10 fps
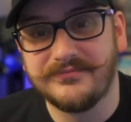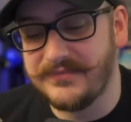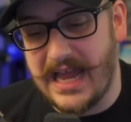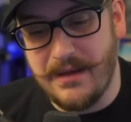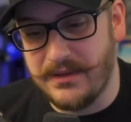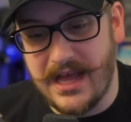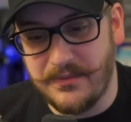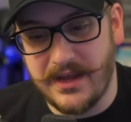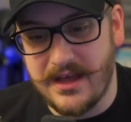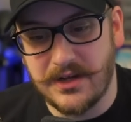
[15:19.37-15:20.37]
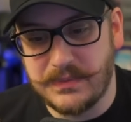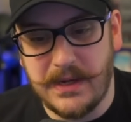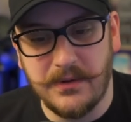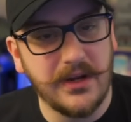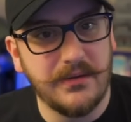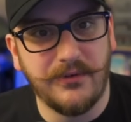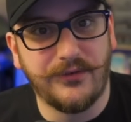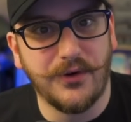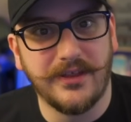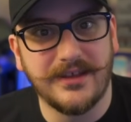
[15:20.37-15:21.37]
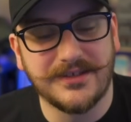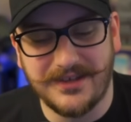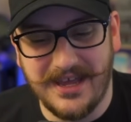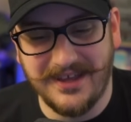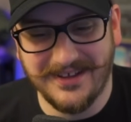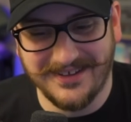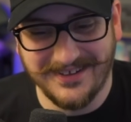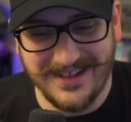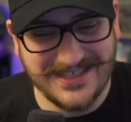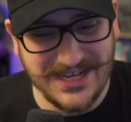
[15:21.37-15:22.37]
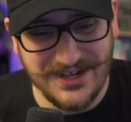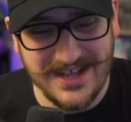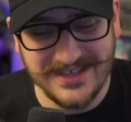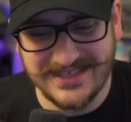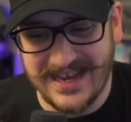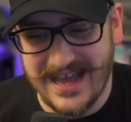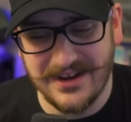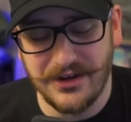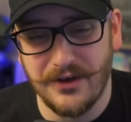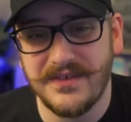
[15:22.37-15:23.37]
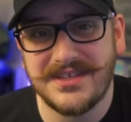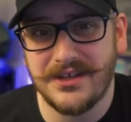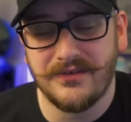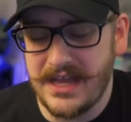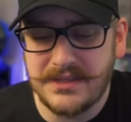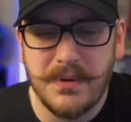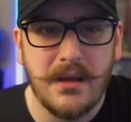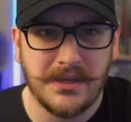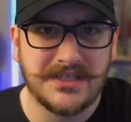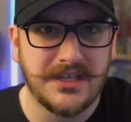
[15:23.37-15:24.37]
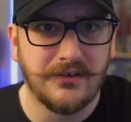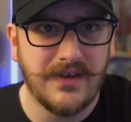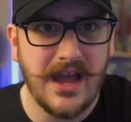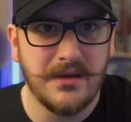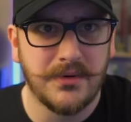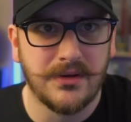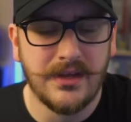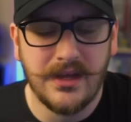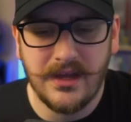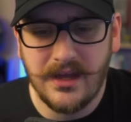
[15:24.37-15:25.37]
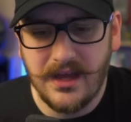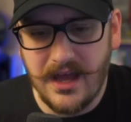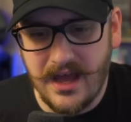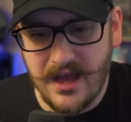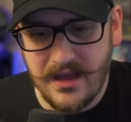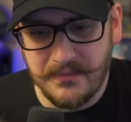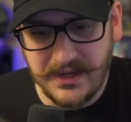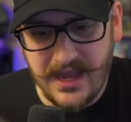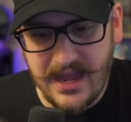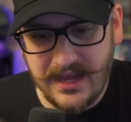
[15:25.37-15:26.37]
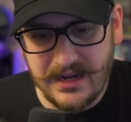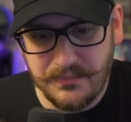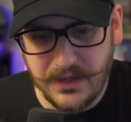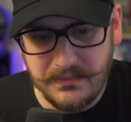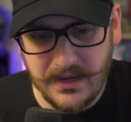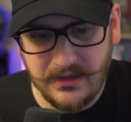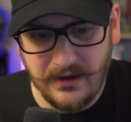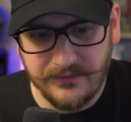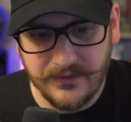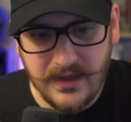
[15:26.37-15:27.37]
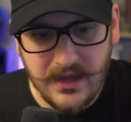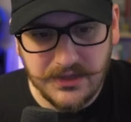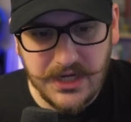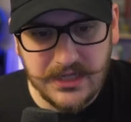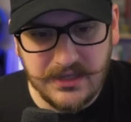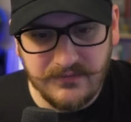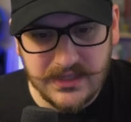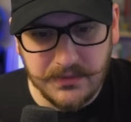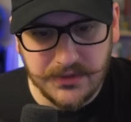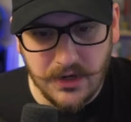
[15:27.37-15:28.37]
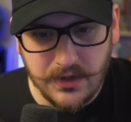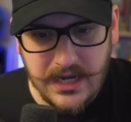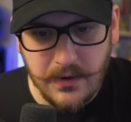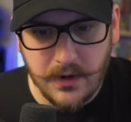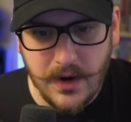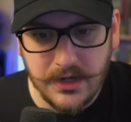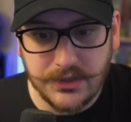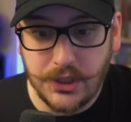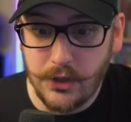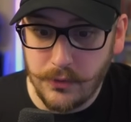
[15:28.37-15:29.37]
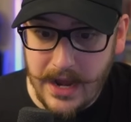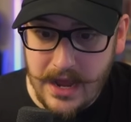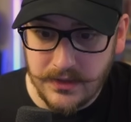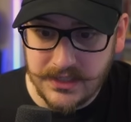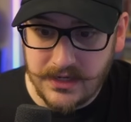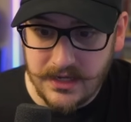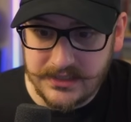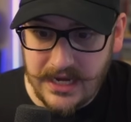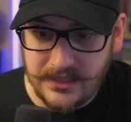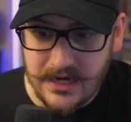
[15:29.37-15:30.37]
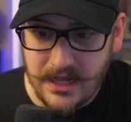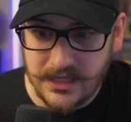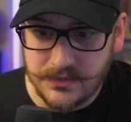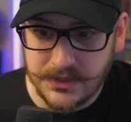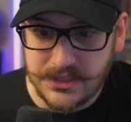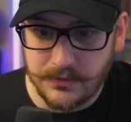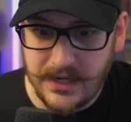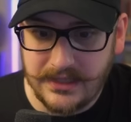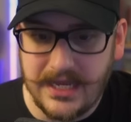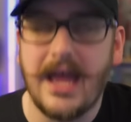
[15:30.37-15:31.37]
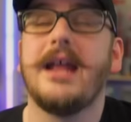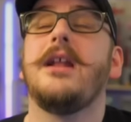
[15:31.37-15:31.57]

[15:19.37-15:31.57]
I'm glad we got our speed run in before this. That's all I'll say. I don't know if it's probably still viable. But yeah, it got a pretty big nerf. Changed Invisible Joker now requires 2 rounds and costs $8, was 3 and 10.